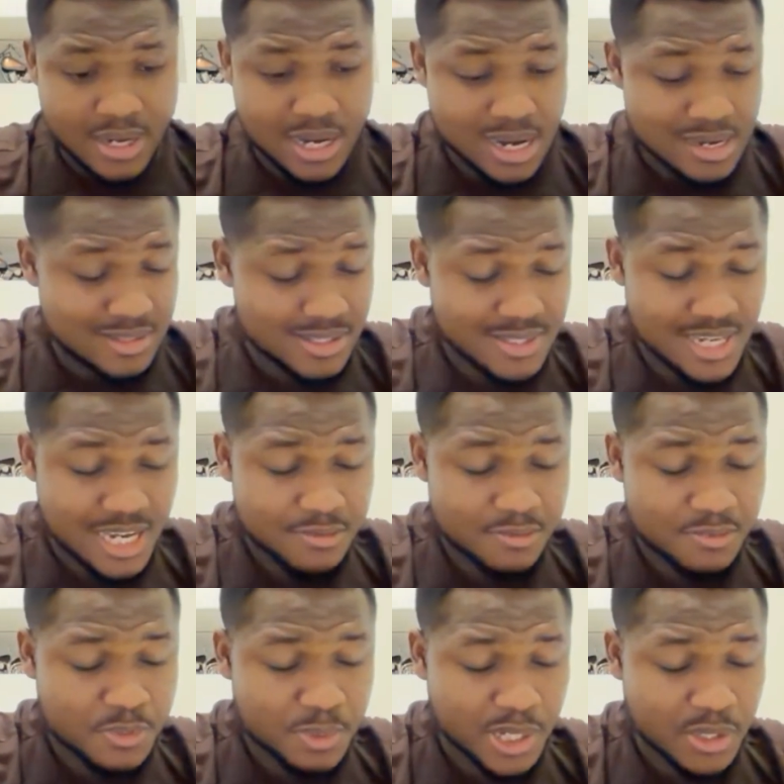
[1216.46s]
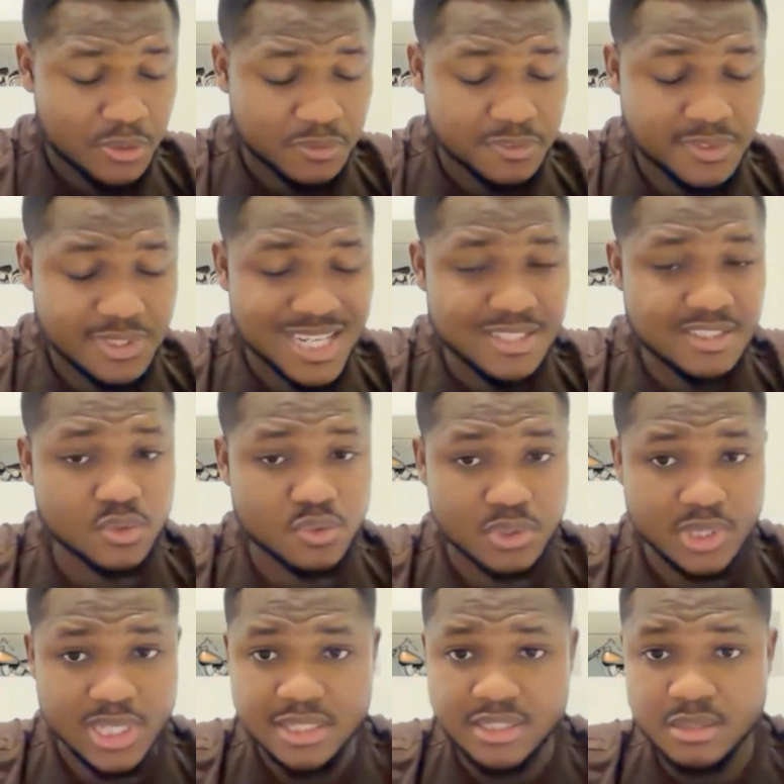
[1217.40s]
has a time span of 30 to
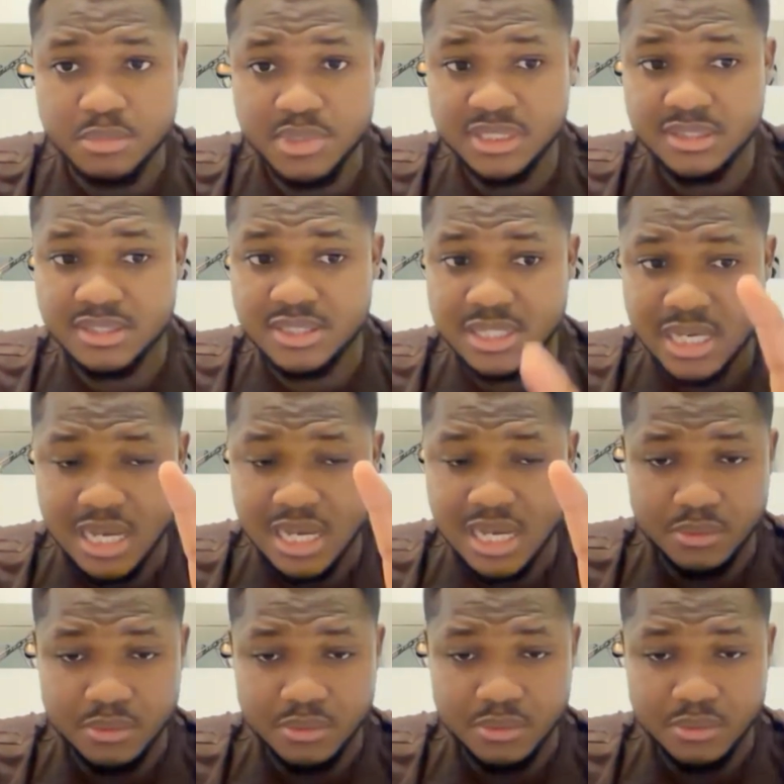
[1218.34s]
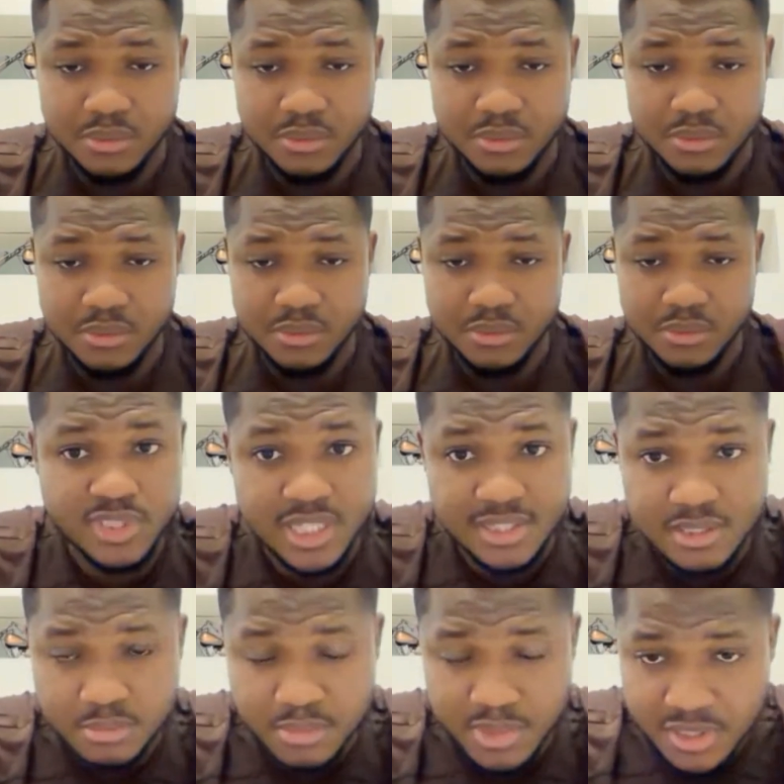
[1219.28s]
90 minutes. I would advise you to use
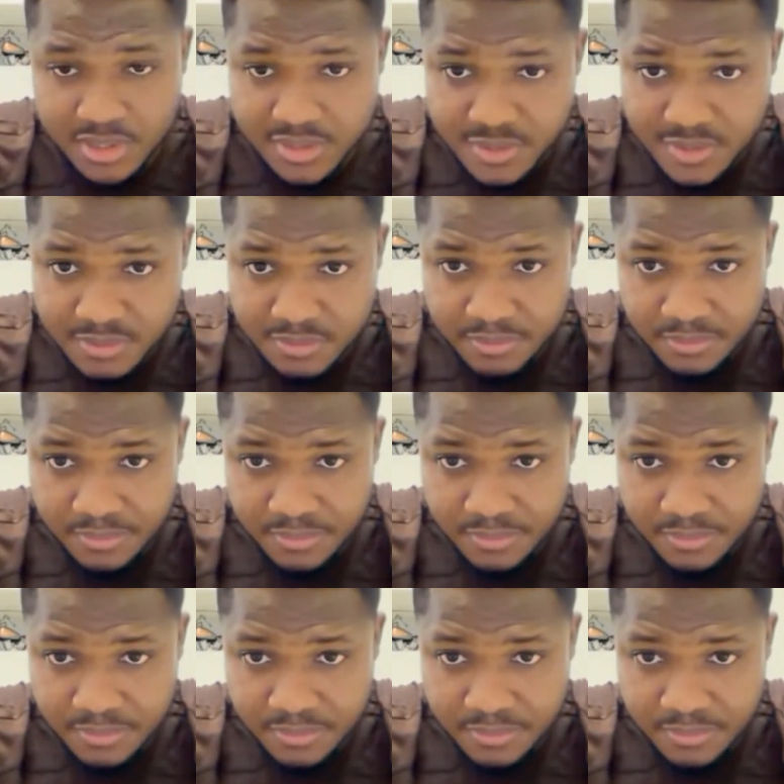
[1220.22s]
30 minutes